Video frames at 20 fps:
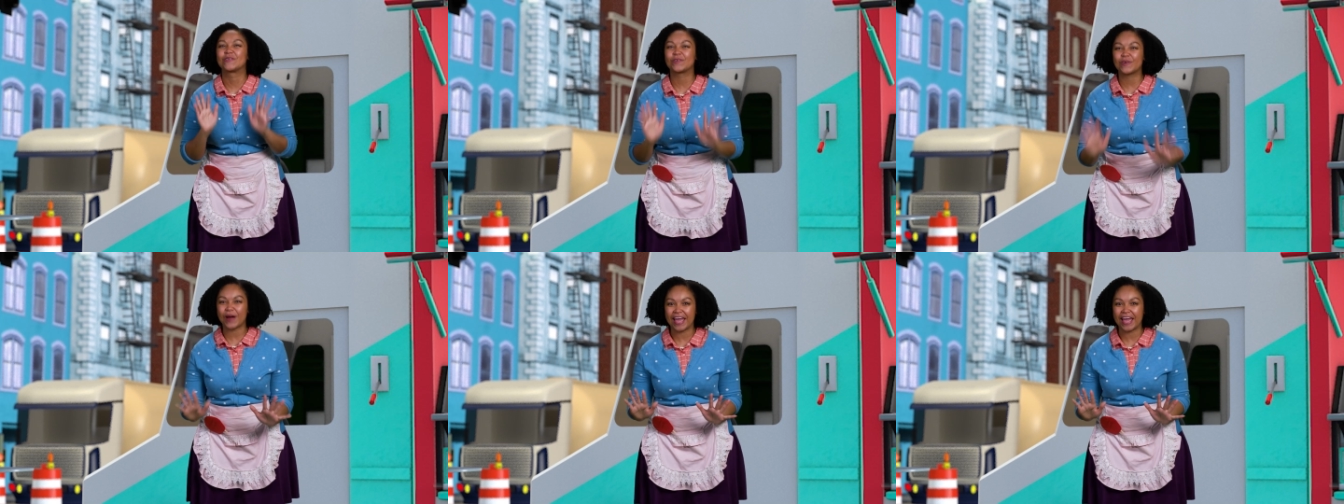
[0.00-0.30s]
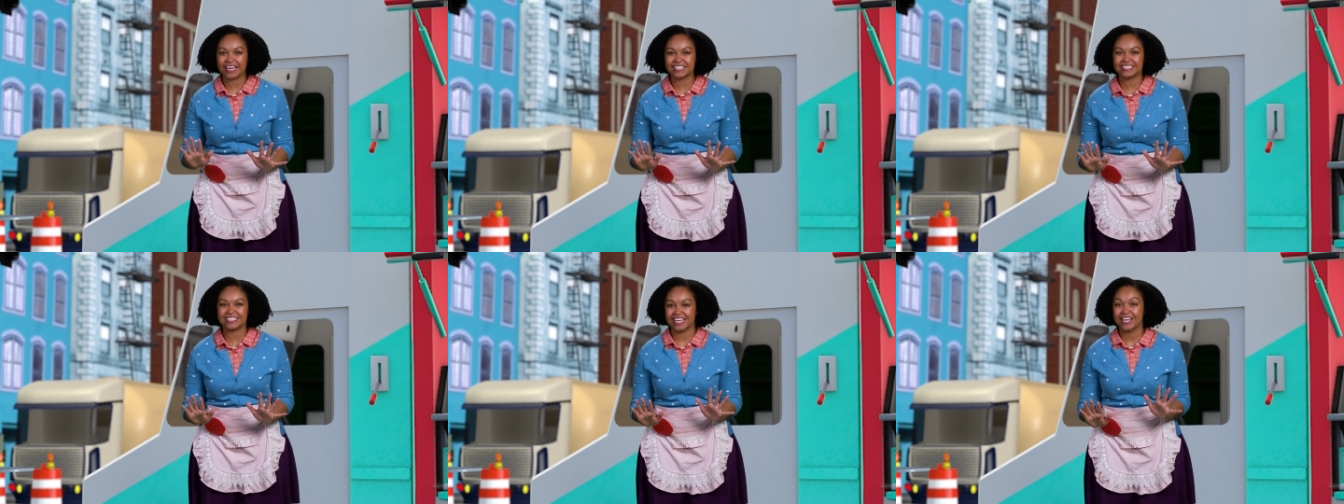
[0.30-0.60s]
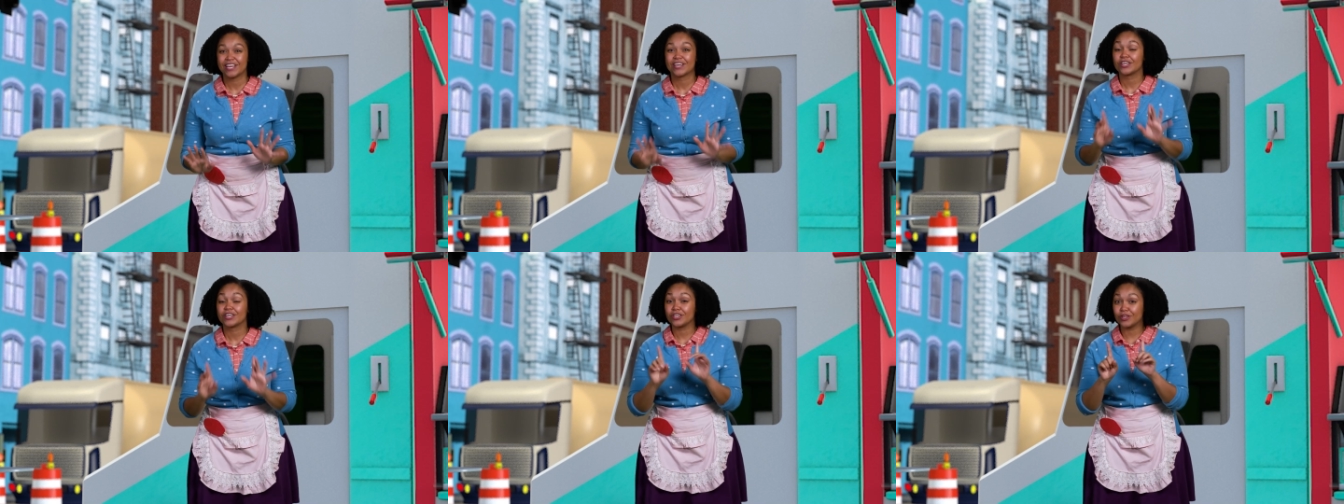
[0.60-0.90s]

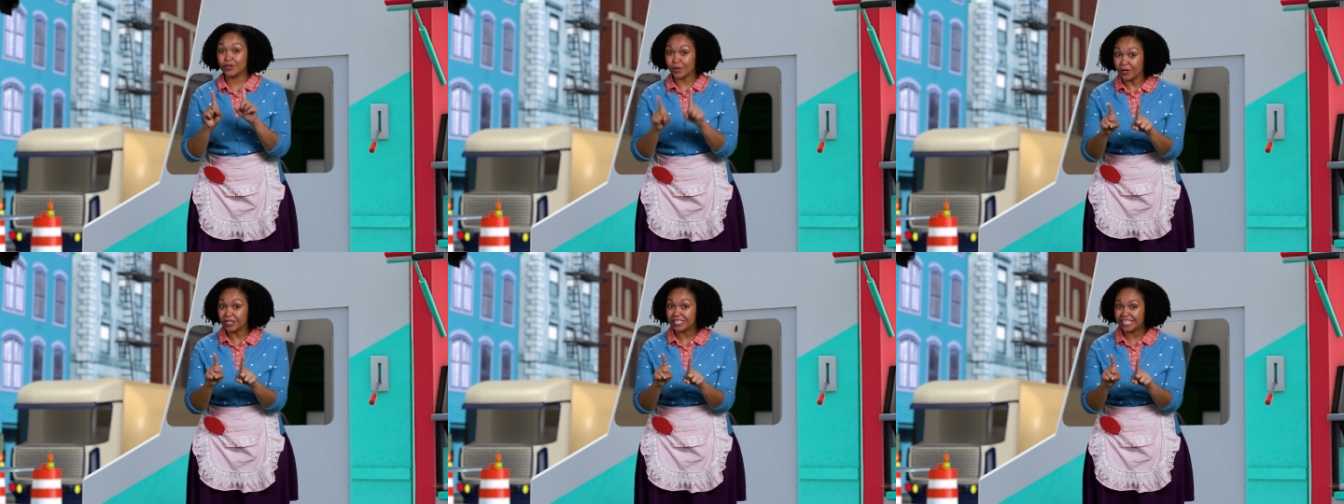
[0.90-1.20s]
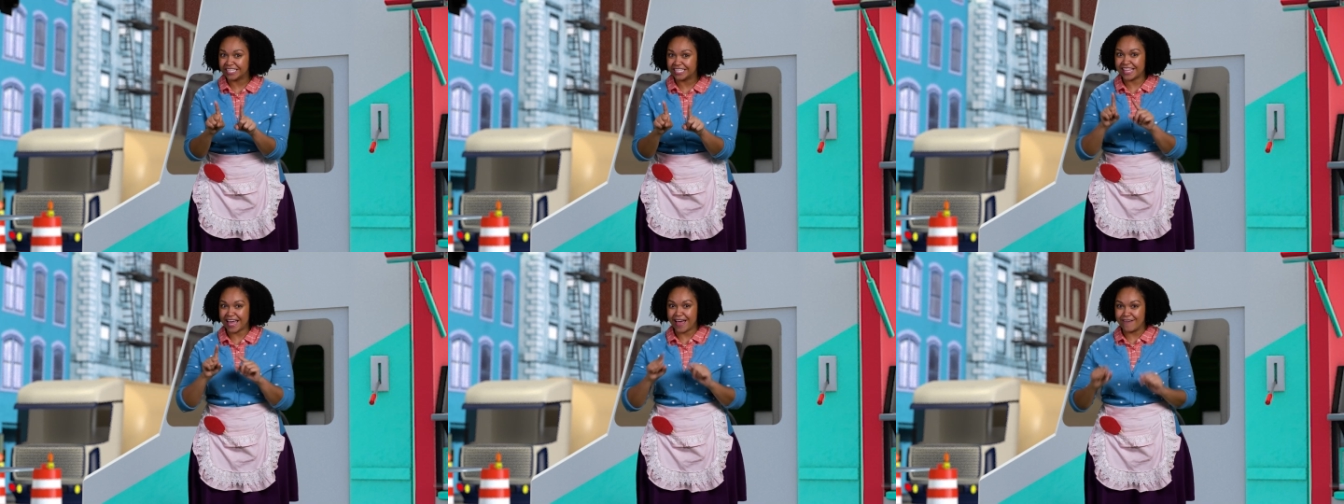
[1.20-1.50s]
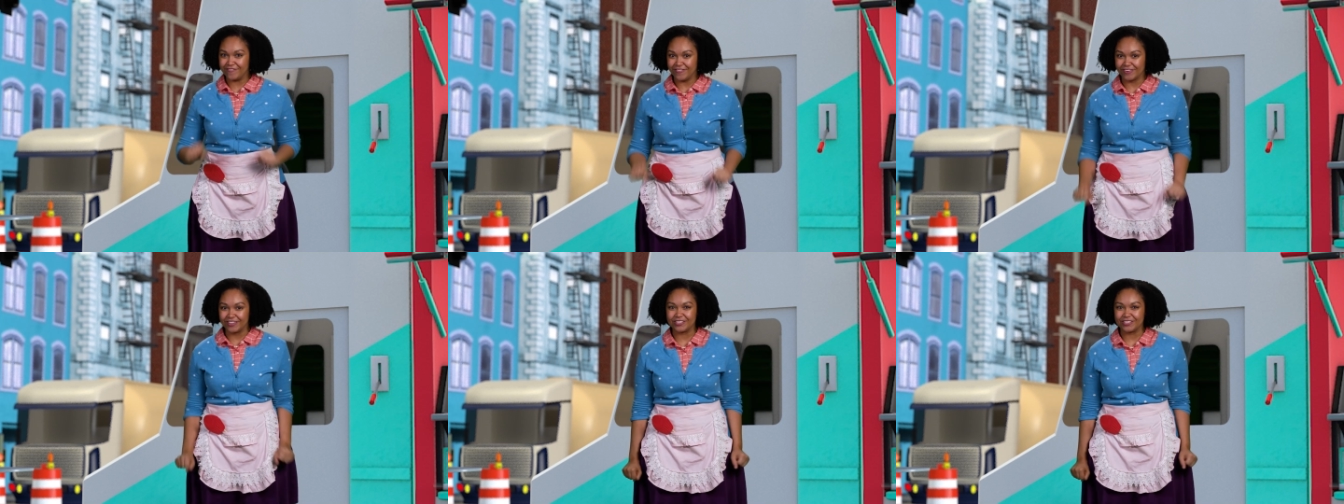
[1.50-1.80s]
Great. You'll need
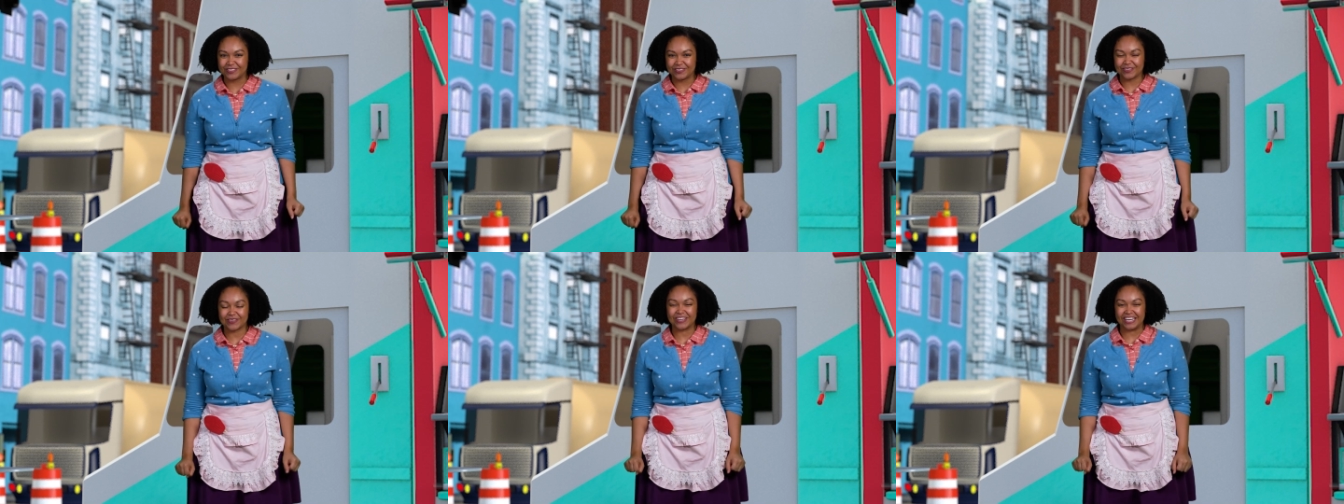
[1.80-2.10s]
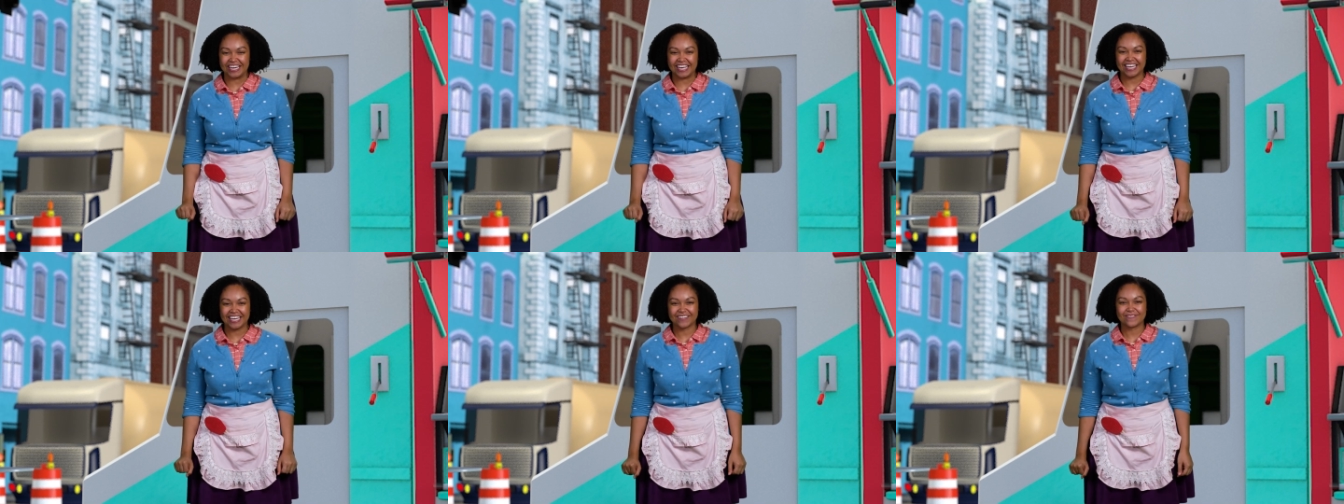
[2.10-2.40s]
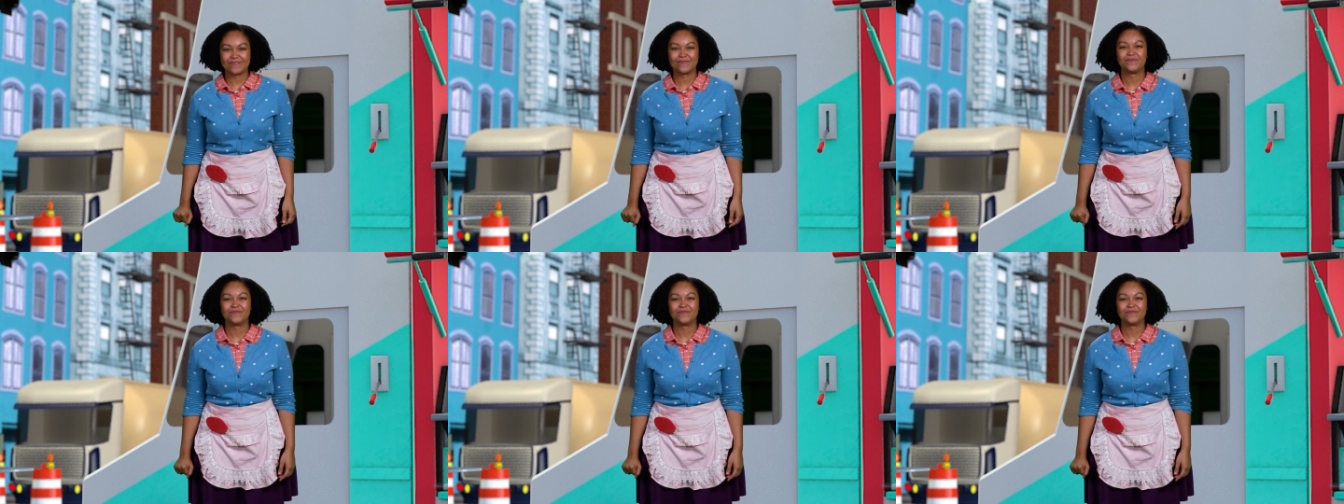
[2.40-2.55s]
that for the story.